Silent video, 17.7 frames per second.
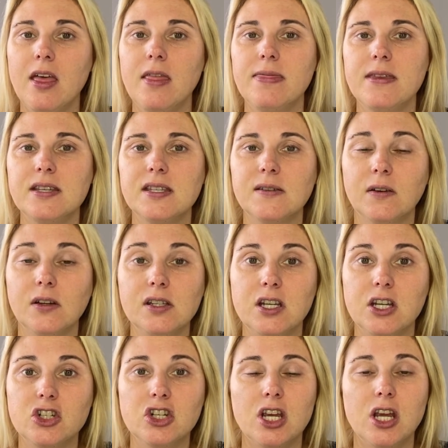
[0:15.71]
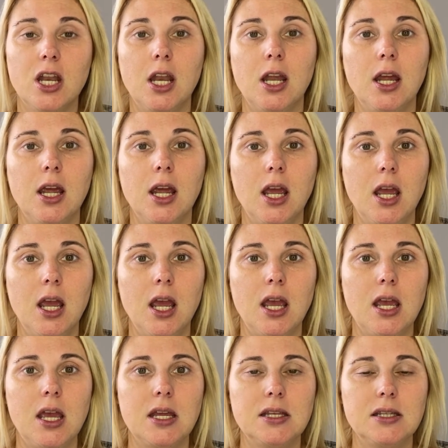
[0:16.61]
This foundation
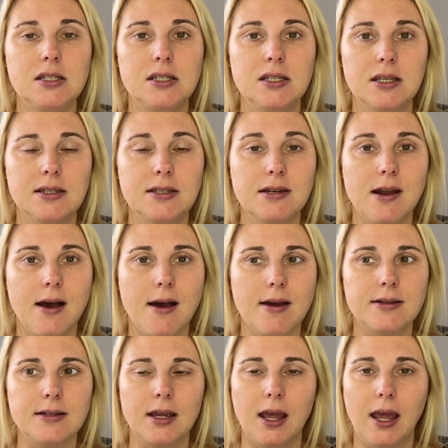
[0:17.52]
does not